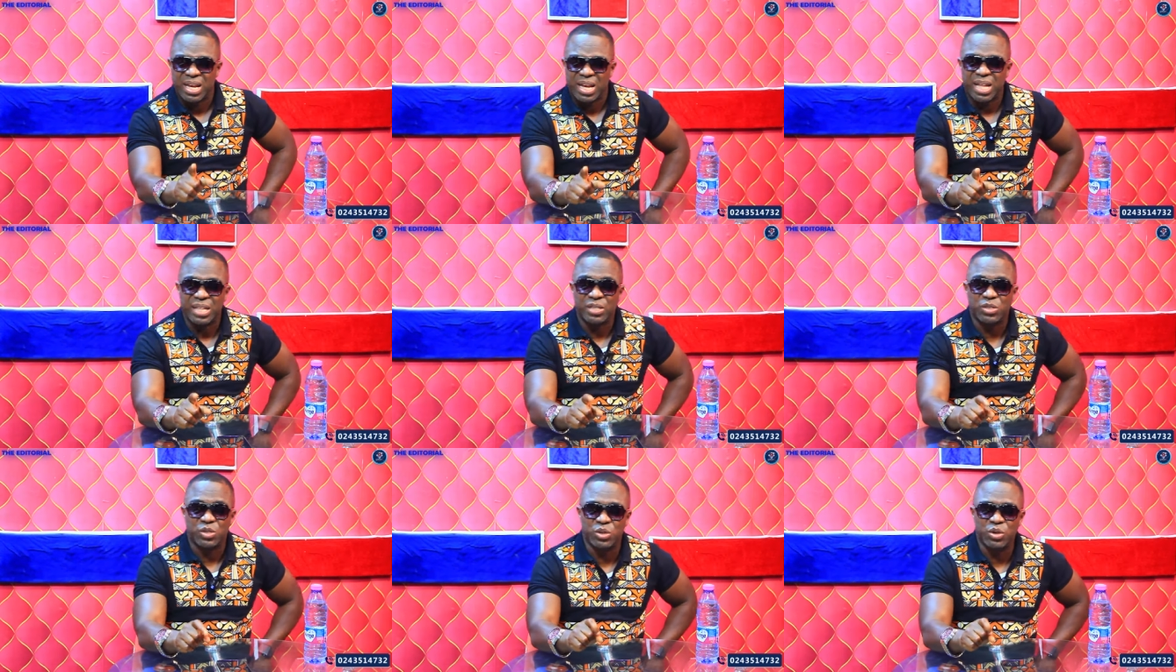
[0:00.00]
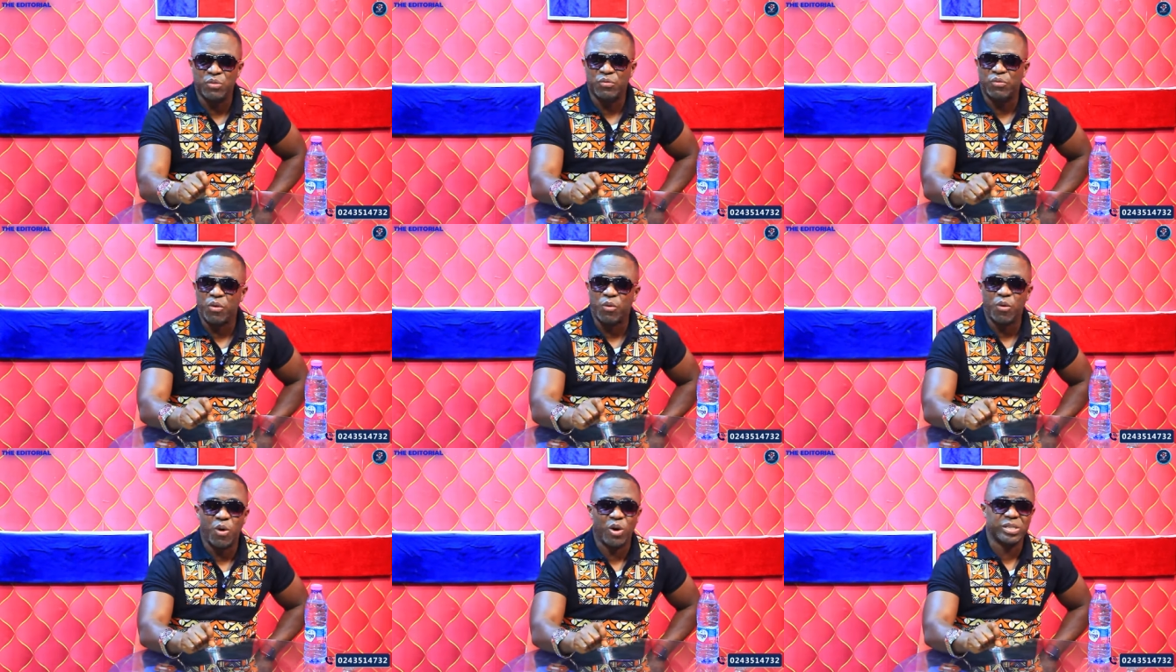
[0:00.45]
And to you
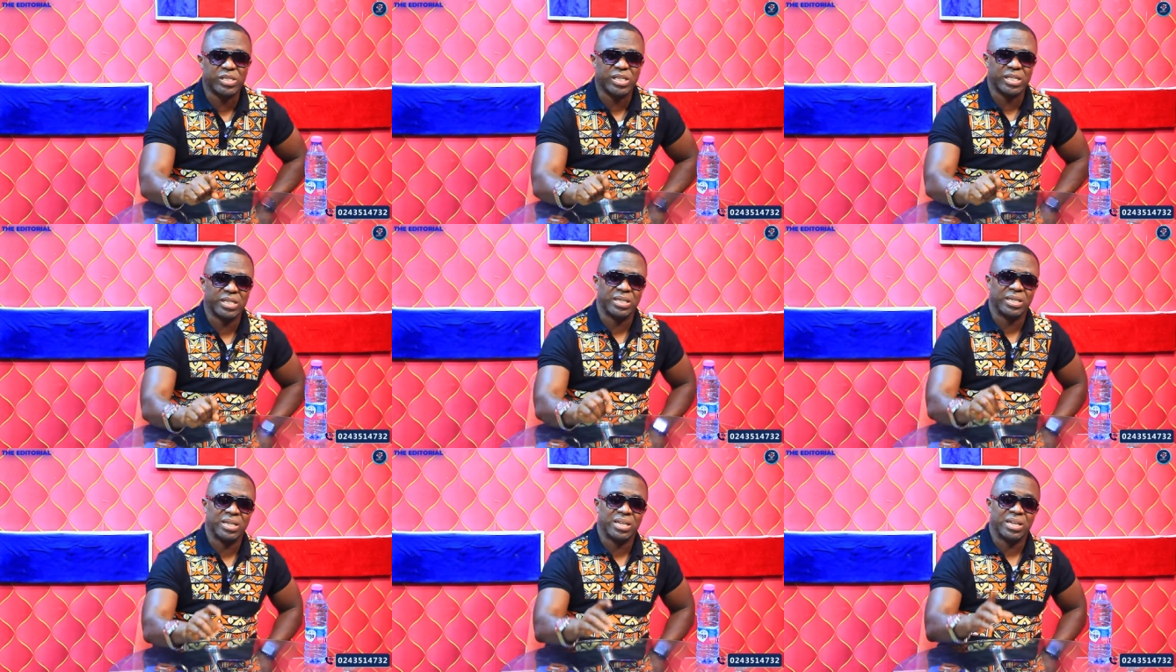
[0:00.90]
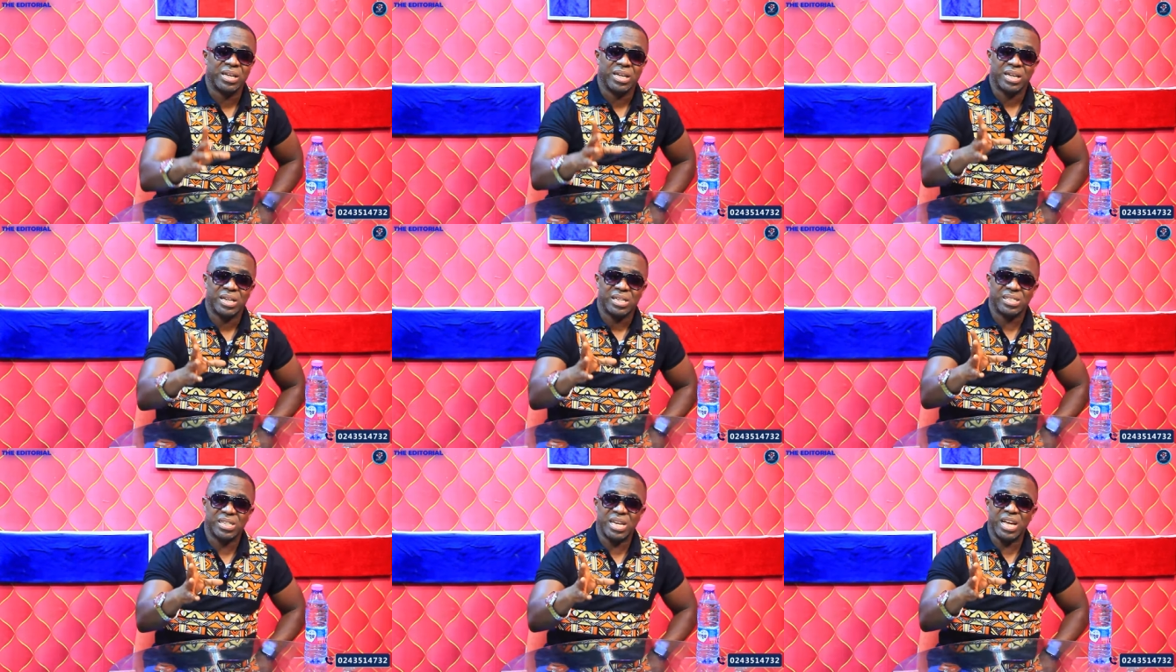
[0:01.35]
for watching.
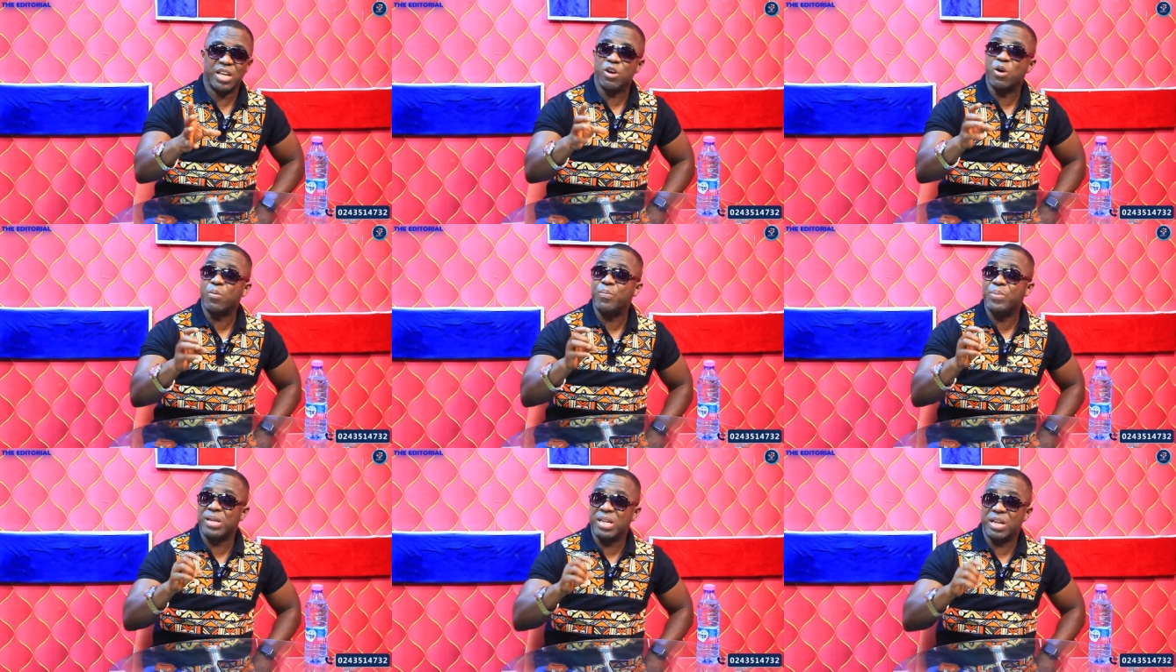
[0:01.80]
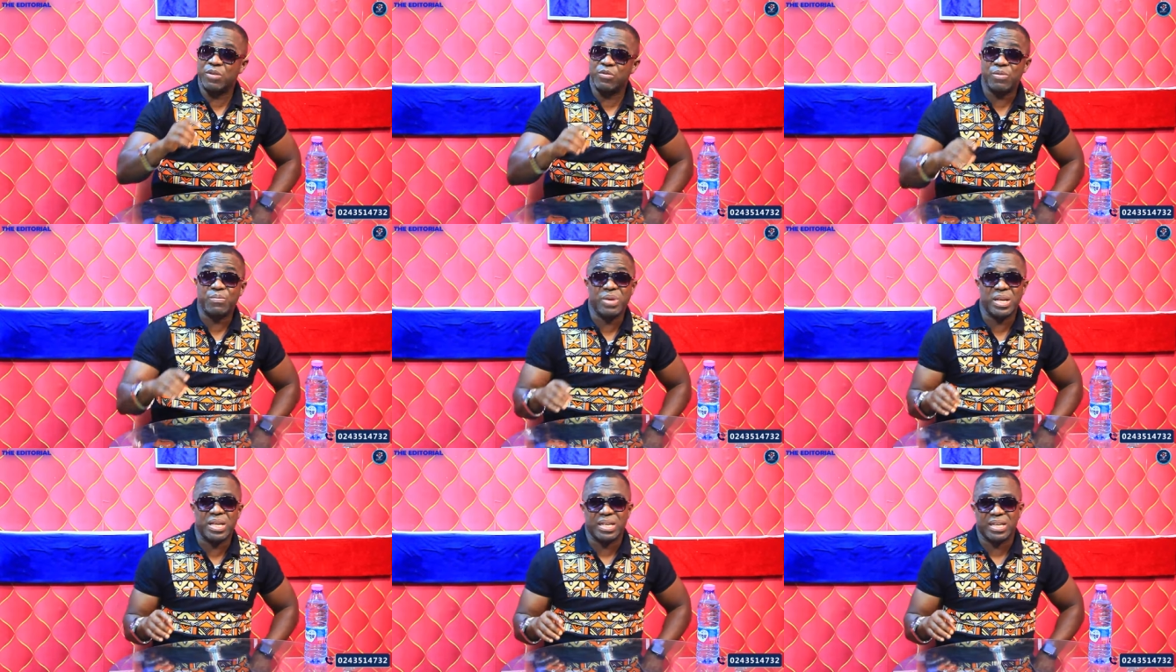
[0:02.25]
Share your opinion
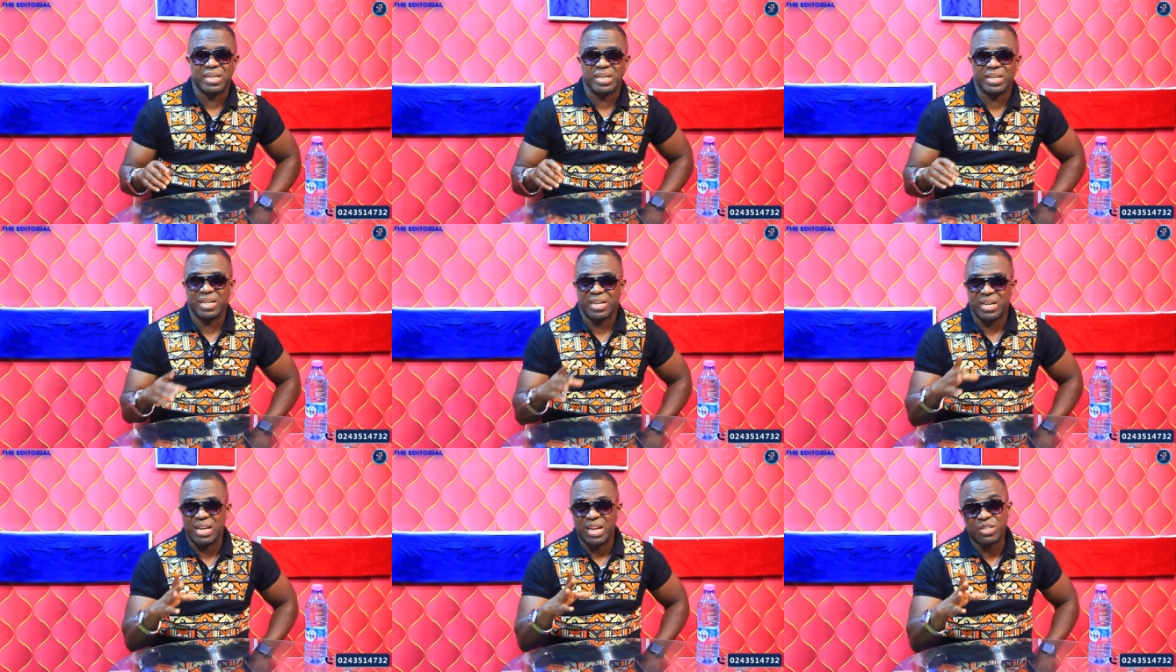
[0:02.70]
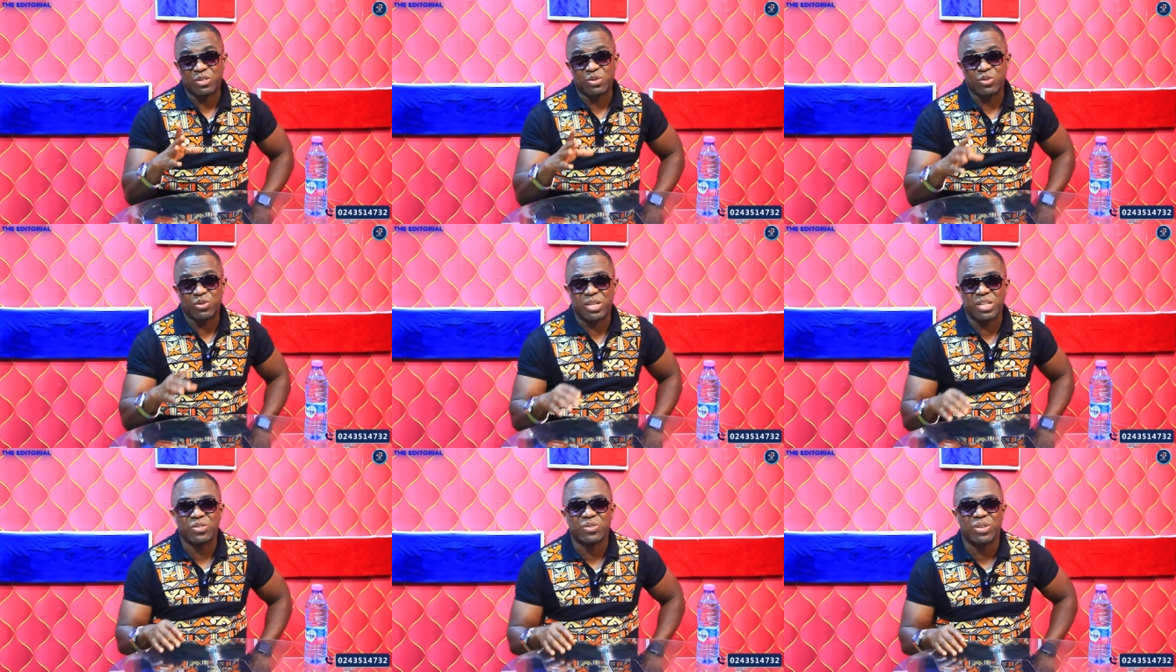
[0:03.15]
with me. Let's
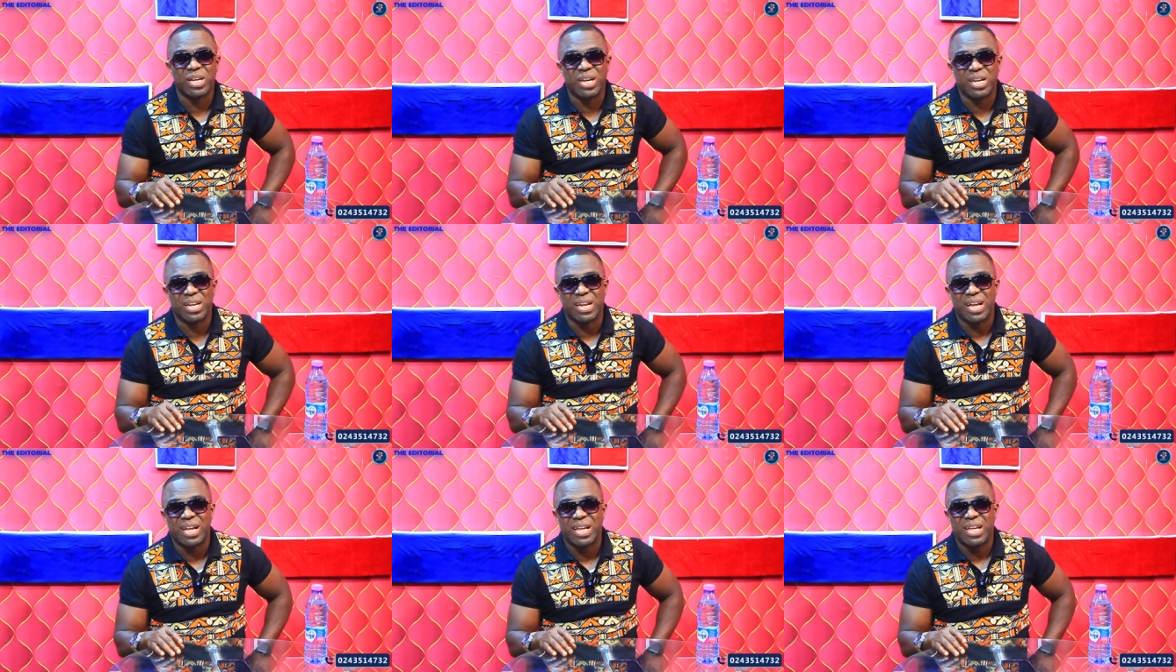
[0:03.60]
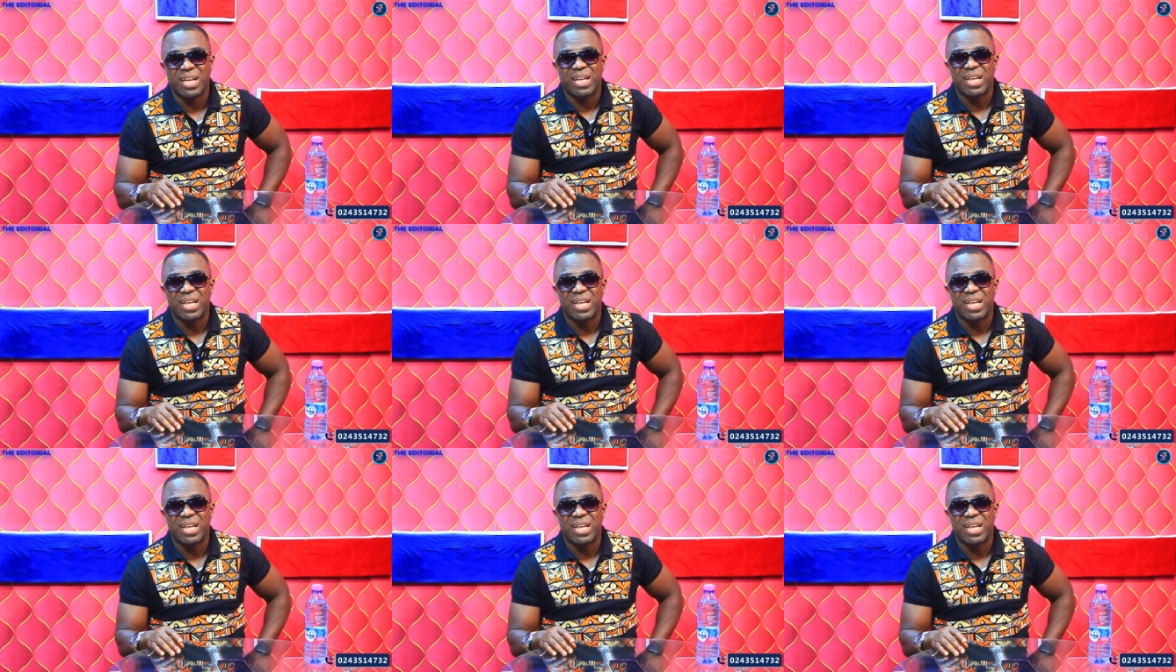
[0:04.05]
do this together.